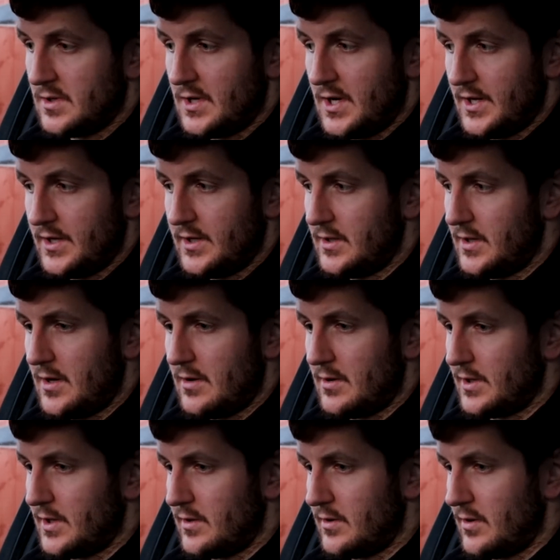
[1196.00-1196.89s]
I don't
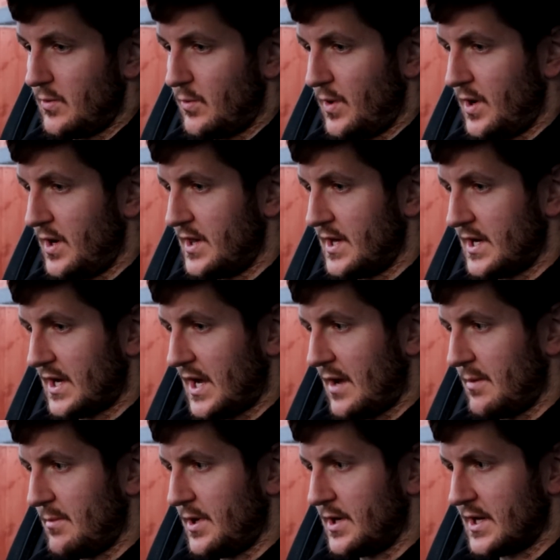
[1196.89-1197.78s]
know why that
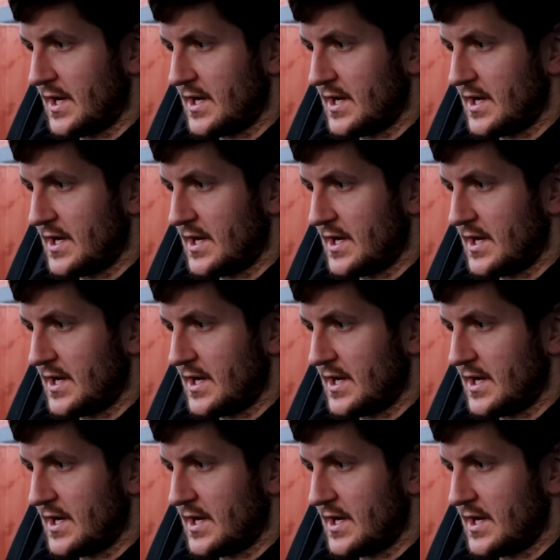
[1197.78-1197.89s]
came on.